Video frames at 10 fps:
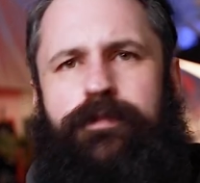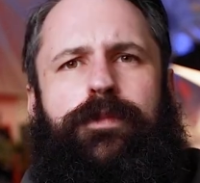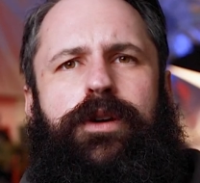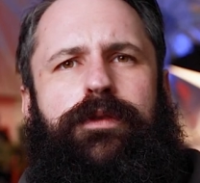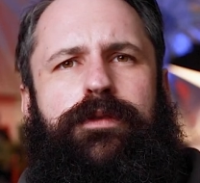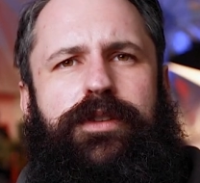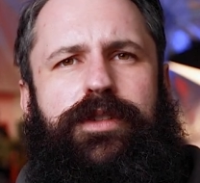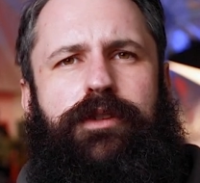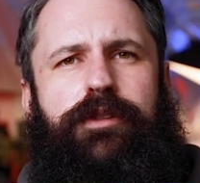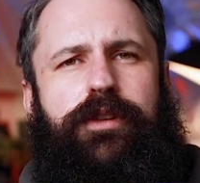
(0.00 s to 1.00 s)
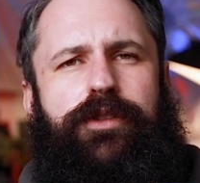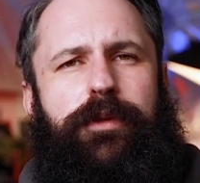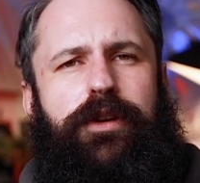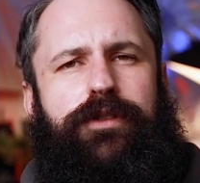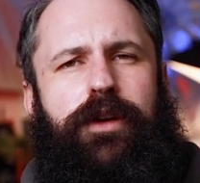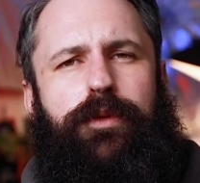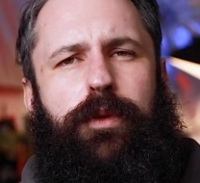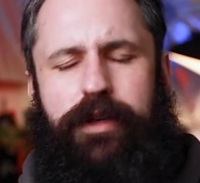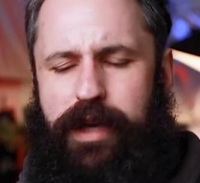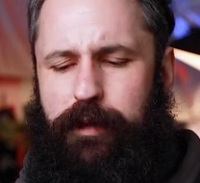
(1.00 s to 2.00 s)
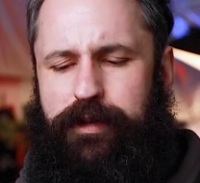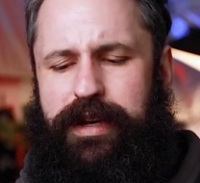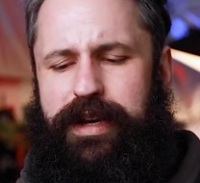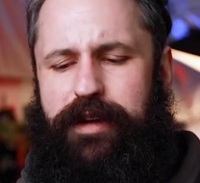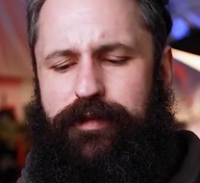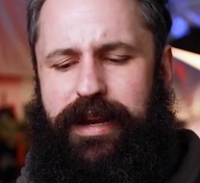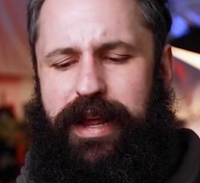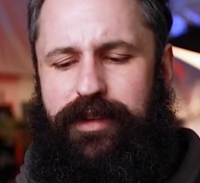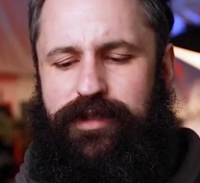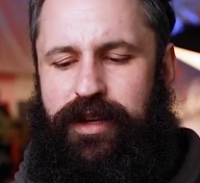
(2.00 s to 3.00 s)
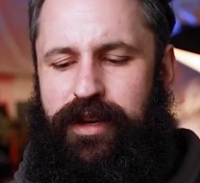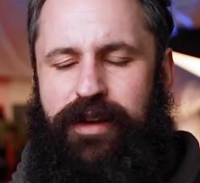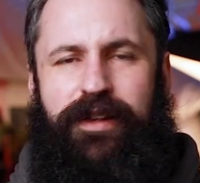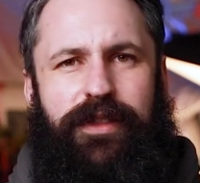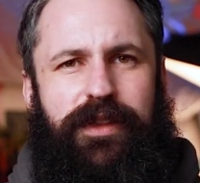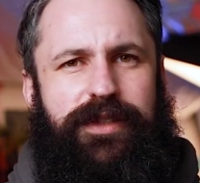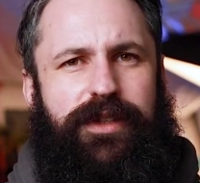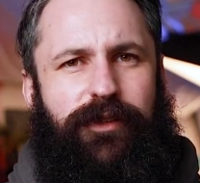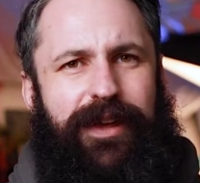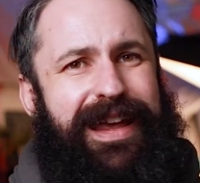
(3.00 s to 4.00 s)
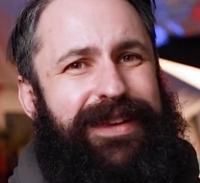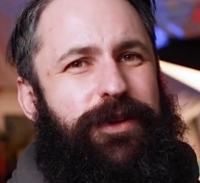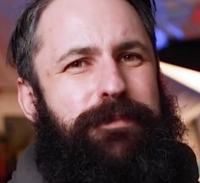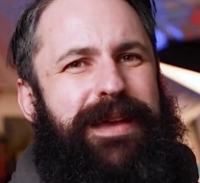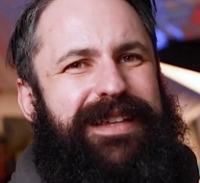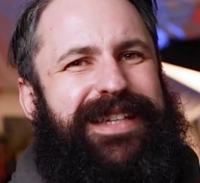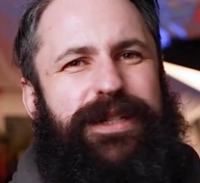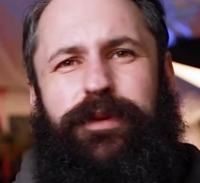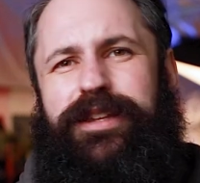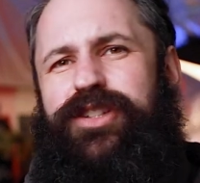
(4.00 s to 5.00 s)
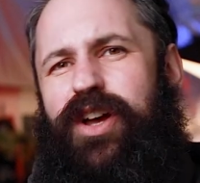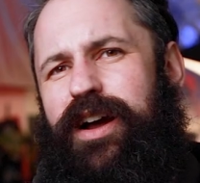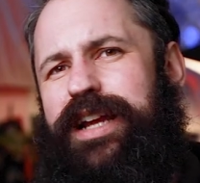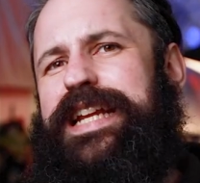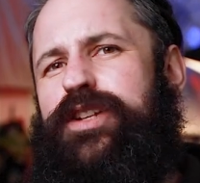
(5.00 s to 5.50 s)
well, they're secret and they took me a long time to work out. Nevertheless, this stuff here, you mix it with a tiny